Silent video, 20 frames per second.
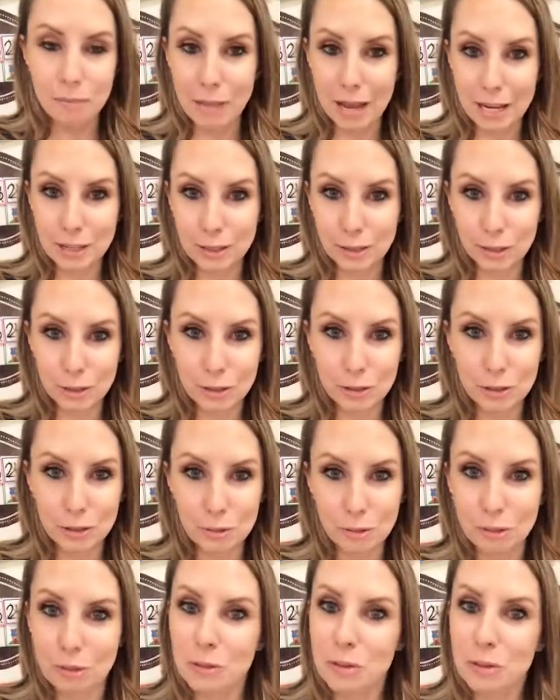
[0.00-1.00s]
make sure you're
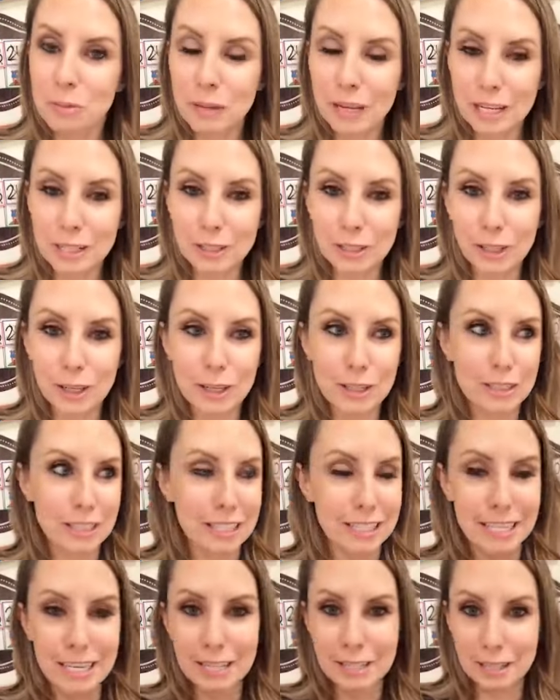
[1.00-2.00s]
doing those pictures
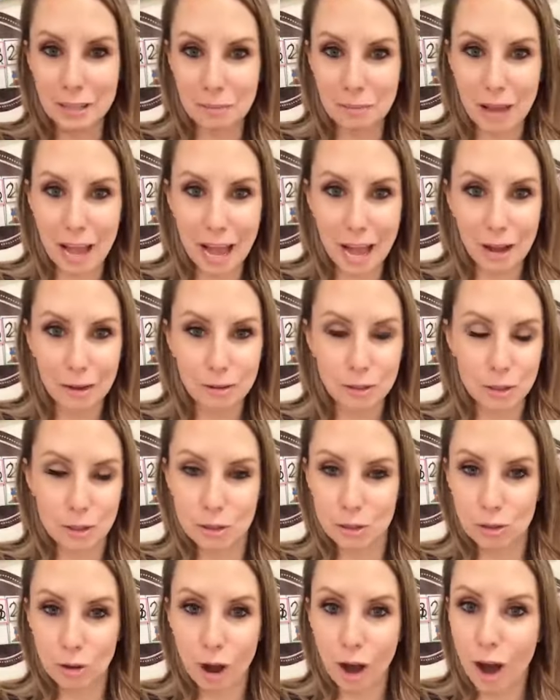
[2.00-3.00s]
to teach them how to
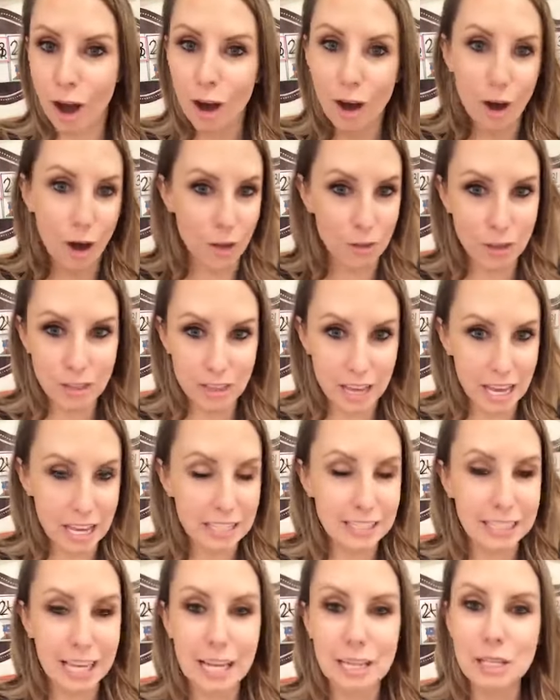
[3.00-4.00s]
draw all the
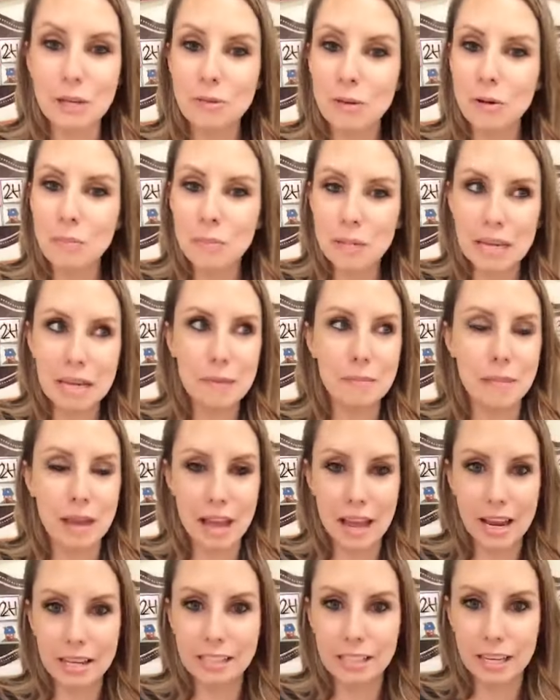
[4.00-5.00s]
things. And you will be
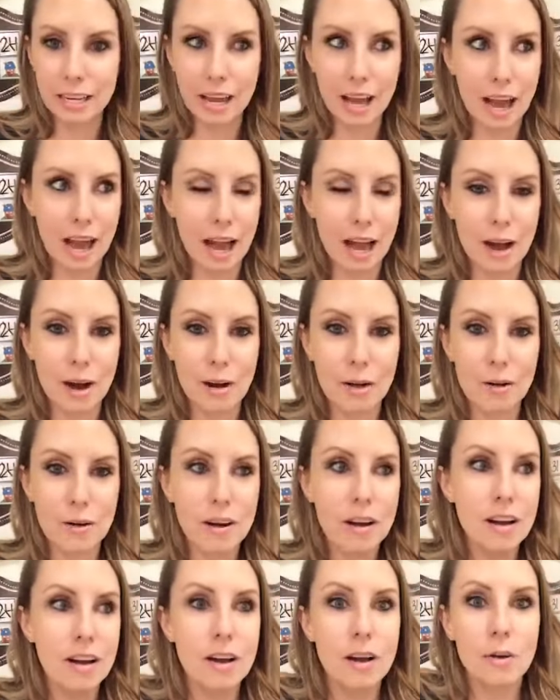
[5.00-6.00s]
amazed at
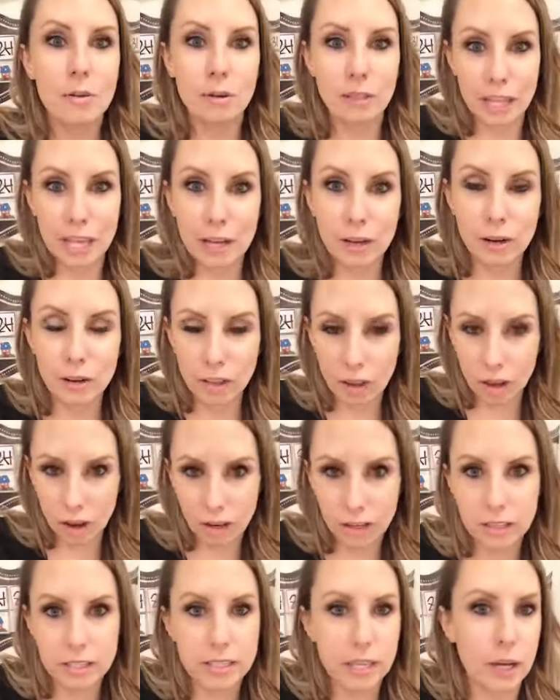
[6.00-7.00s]
how when they go to the
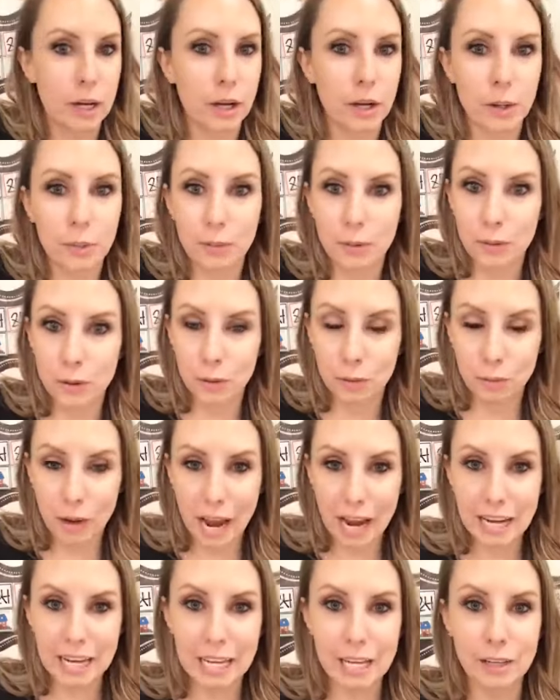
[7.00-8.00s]
art center or when they're
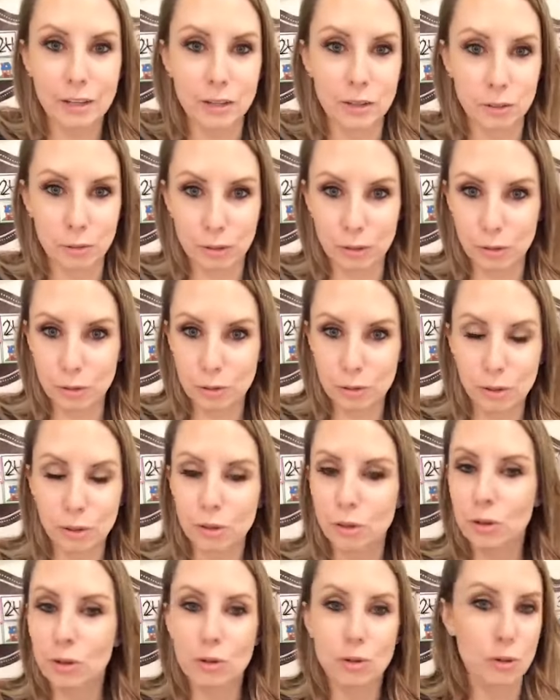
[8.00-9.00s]
writing or doing their
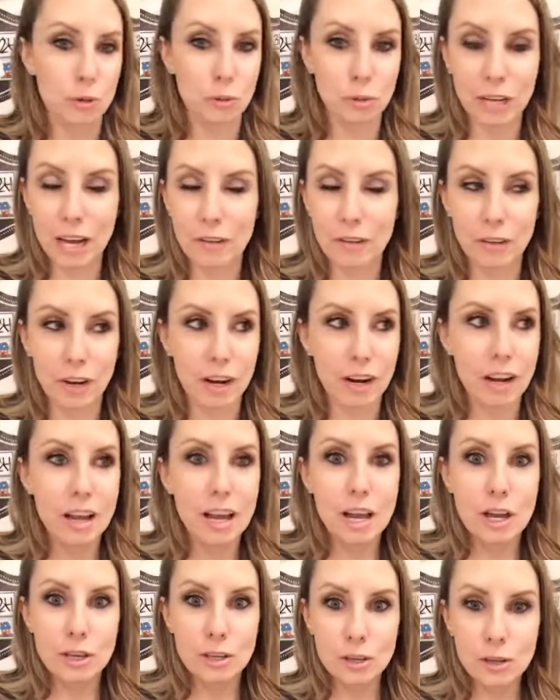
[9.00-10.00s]
journals or whatever,
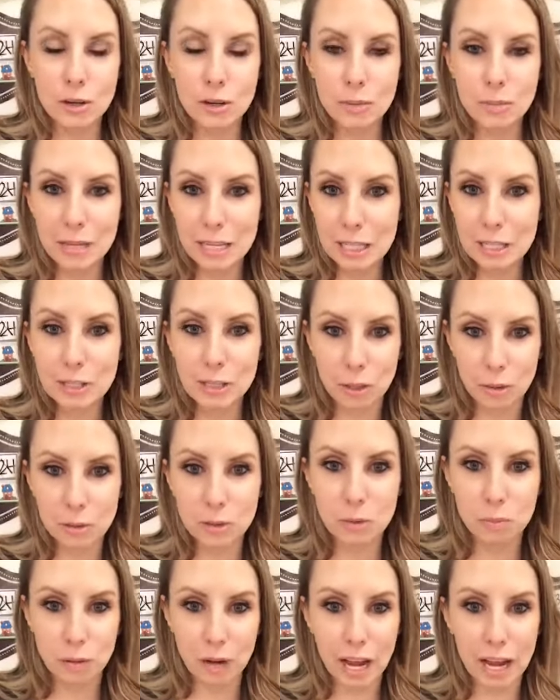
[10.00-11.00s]
you'll be so
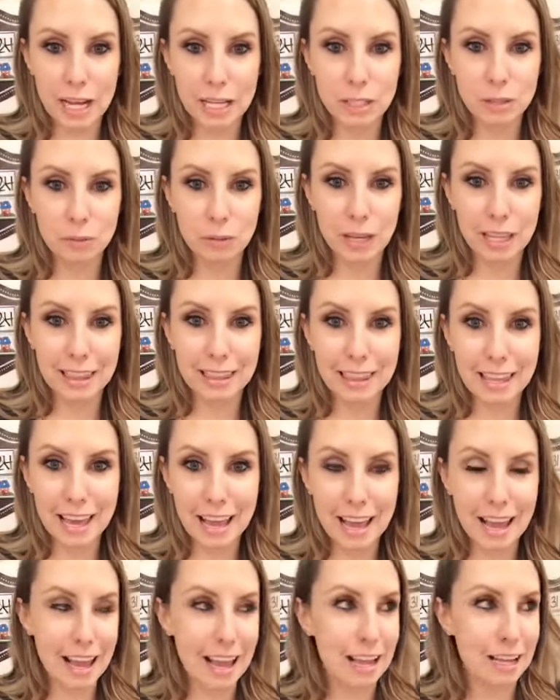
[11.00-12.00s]
surprised when
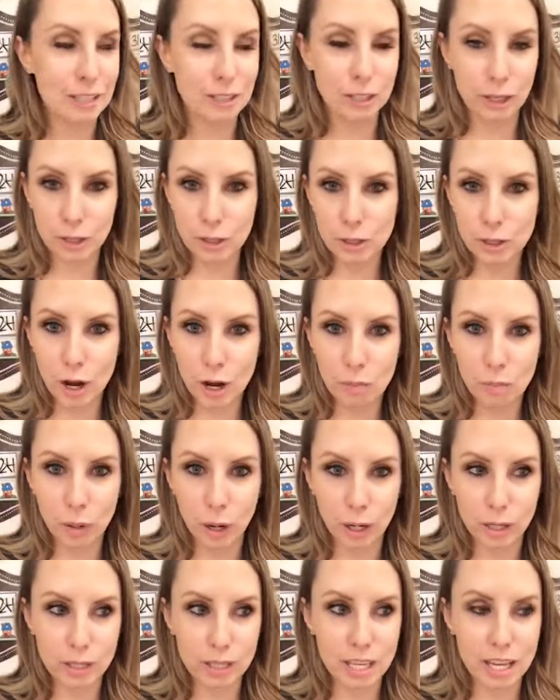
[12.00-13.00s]
they start to draw a
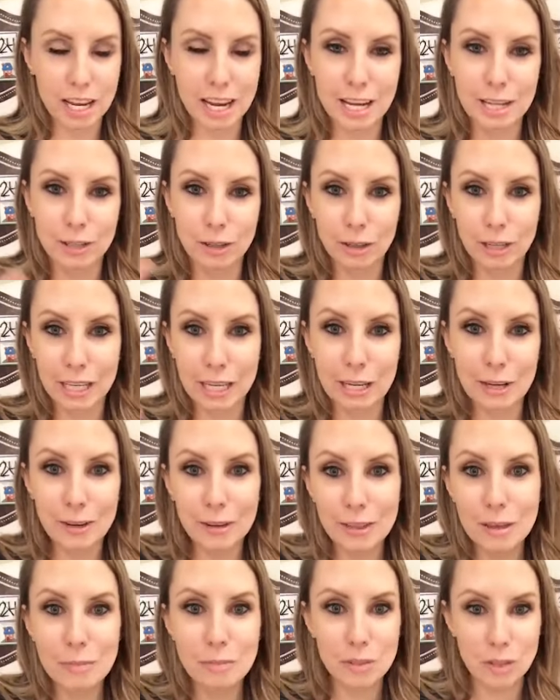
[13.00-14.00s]
person and you'll
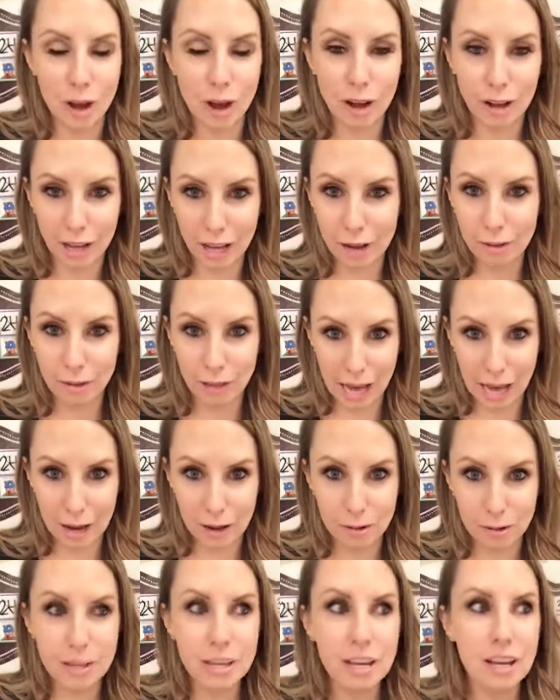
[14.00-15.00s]
hear them talk out
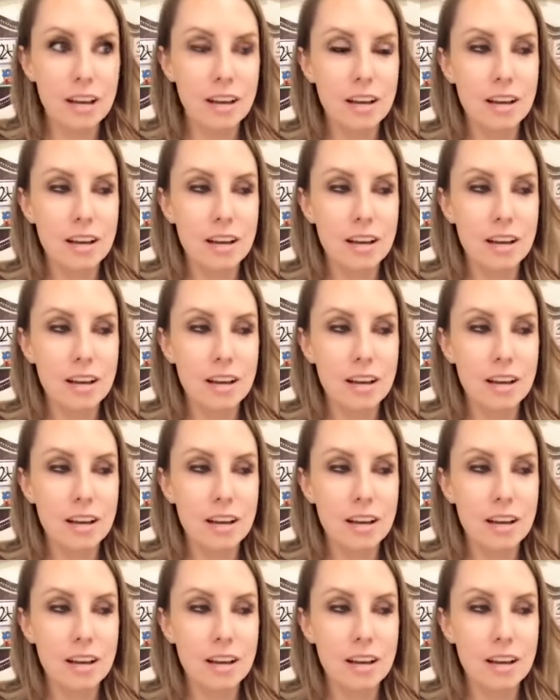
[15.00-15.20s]
loud